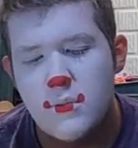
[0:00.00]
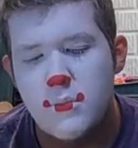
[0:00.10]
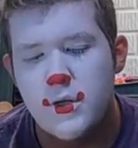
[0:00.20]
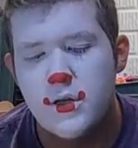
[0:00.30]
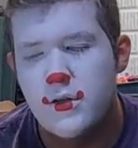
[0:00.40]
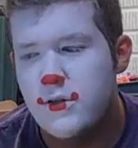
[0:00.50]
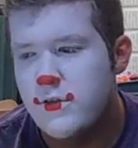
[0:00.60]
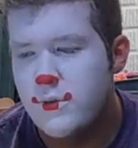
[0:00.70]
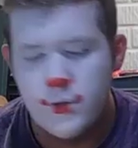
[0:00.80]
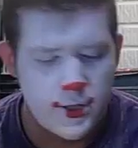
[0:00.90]
because
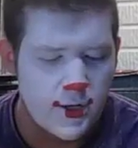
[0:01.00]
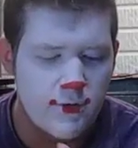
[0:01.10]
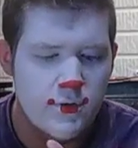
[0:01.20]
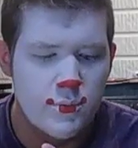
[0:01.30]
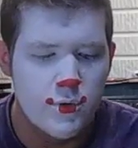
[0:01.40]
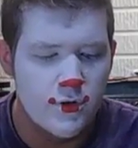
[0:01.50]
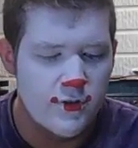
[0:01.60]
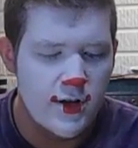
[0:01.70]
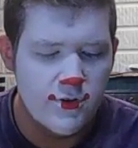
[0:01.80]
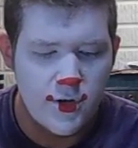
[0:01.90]
you want to have it more
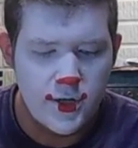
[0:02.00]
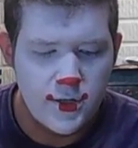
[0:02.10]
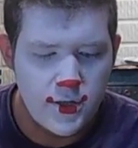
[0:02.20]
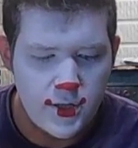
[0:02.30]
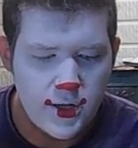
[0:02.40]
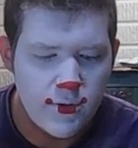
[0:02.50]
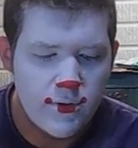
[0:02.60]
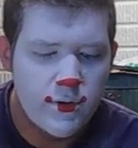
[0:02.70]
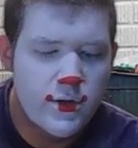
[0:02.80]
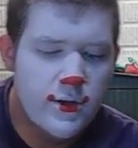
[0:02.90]
exaggerated than that,
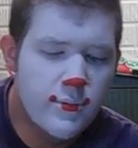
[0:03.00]
really.